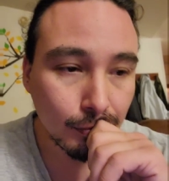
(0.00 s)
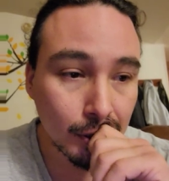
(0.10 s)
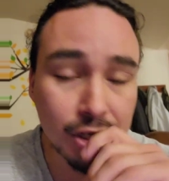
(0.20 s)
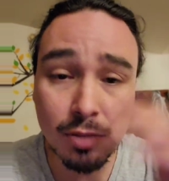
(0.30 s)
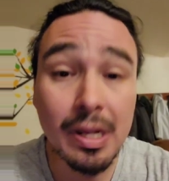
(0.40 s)

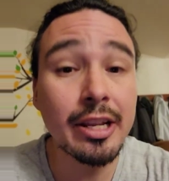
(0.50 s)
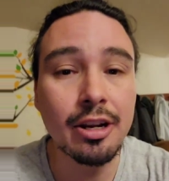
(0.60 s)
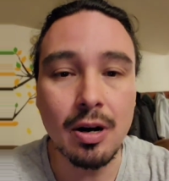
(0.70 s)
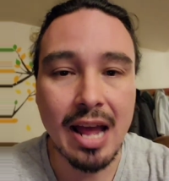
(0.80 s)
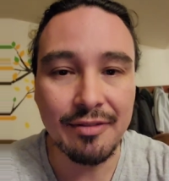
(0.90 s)
Just meaning you
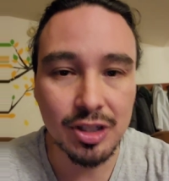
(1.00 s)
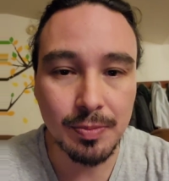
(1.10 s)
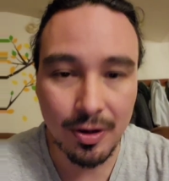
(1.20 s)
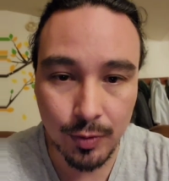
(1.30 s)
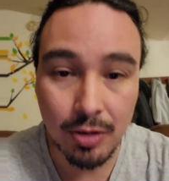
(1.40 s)
don't have to
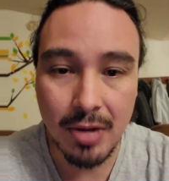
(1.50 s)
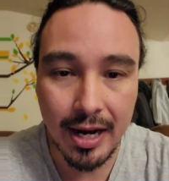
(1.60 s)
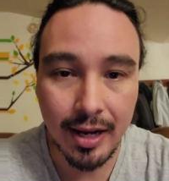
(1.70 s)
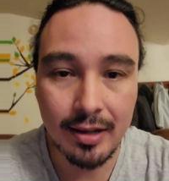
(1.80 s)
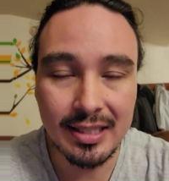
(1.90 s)
spend real
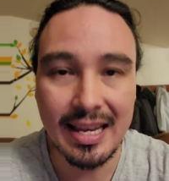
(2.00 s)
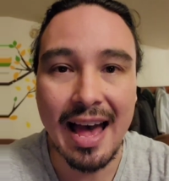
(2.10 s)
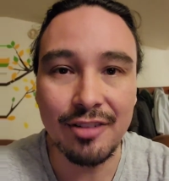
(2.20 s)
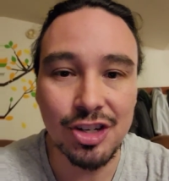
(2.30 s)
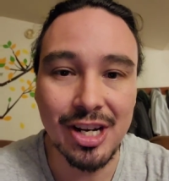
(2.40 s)
money to
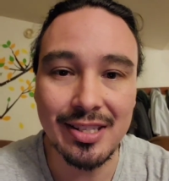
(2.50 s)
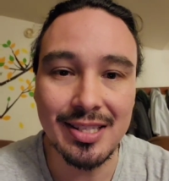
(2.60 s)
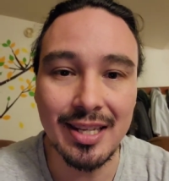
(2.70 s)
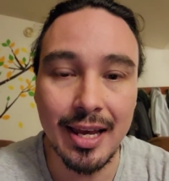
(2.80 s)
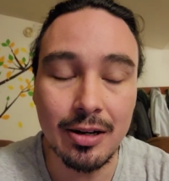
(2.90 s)
have a chance
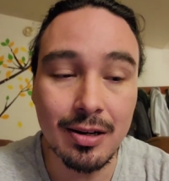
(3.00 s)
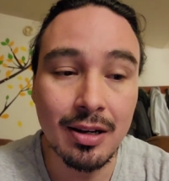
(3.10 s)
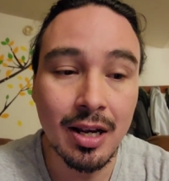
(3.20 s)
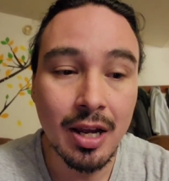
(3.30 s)
to get her.